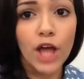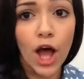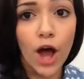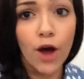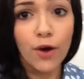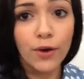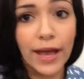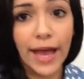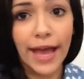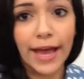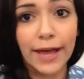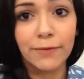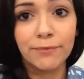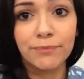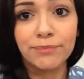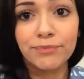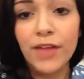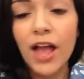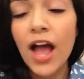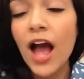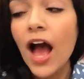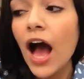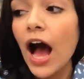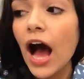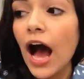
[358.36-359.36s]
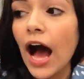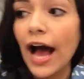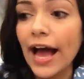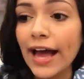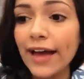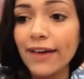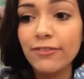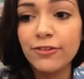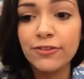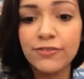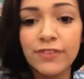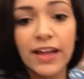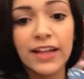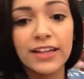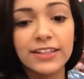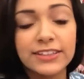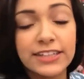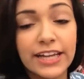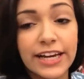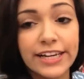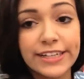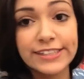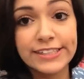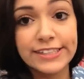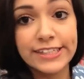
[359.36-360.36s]
Okay, I have a
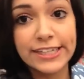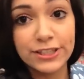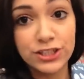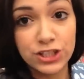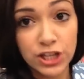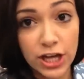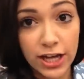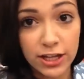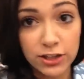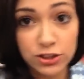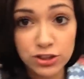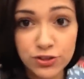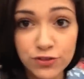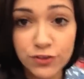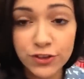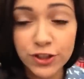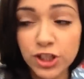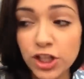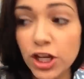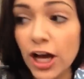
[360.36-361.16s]
Valentine's Day challenge for you